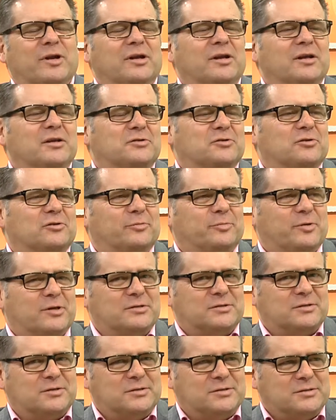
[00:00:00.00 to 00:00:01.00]
it is your
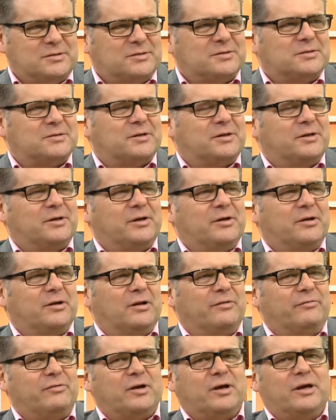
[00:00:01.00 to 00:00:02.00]
business.
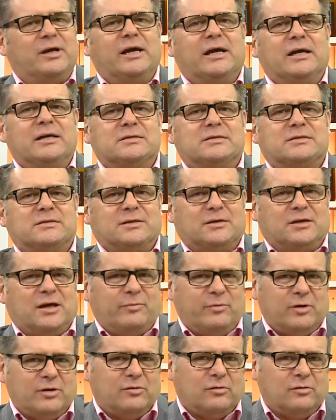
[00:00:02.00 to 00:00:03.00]
Olivia has a
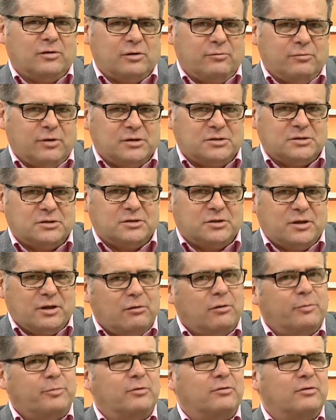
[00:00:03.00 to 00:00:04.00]
company called Enrich
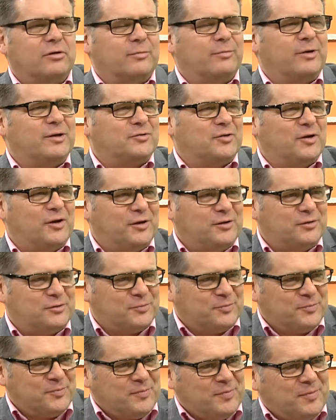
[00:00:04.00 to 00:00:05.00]
Therapeutic Massage,
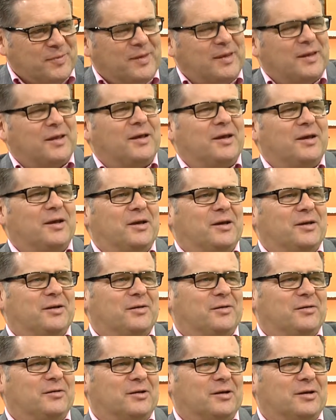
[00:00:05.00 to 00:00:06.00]

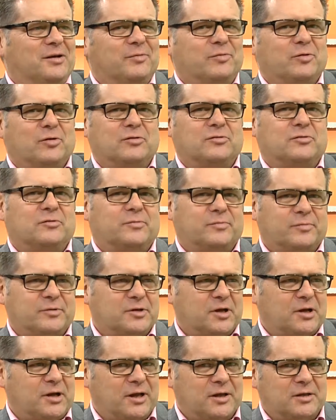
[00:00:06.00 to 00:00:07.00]
and of course
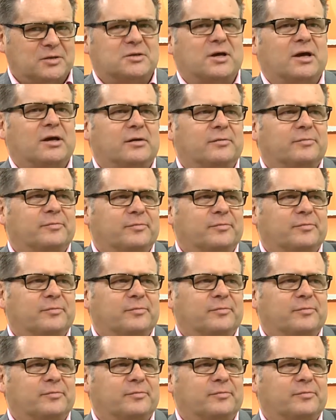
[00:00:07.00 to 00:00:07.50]
she needs that